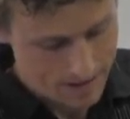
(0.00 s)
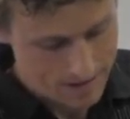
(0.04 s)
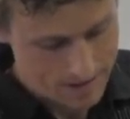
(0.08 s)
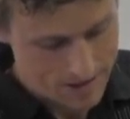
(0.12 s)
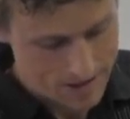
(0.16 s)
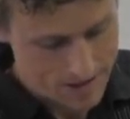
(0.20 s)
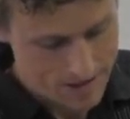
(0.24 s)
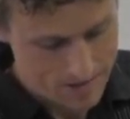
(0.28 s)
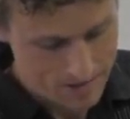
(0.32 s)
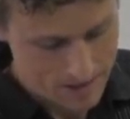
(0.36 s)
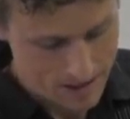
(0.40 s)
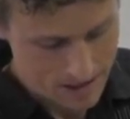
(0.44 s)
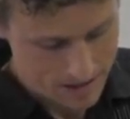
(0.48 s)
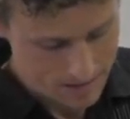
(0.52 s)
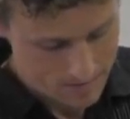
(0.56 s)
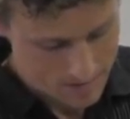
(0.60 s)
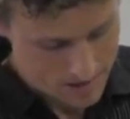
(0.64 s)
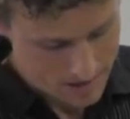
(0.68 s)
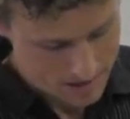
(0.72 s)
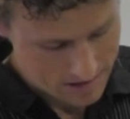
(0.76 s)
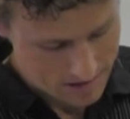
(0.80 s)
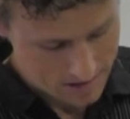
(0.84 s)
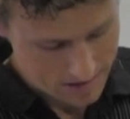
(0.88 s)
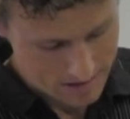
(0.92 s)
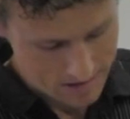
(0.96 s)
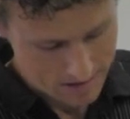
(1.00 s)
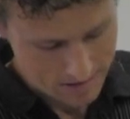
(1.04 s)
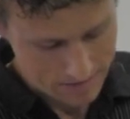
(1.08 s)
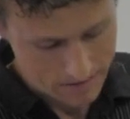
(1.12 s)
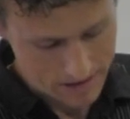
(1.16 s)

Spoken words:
I'll just read them to you.